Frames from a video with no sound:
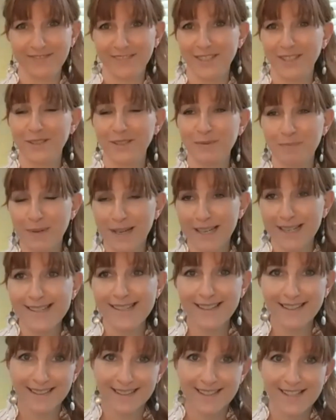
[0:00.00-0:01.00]
You
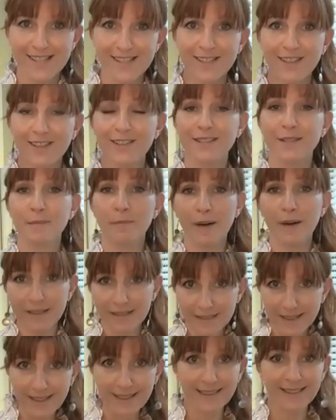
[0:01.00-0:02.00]
basically start
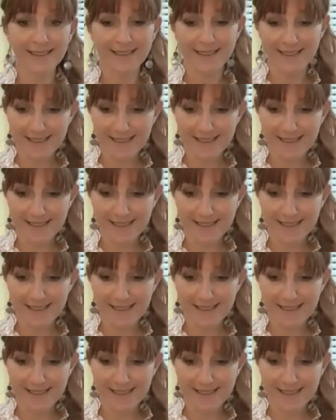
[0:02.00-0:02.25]
debunking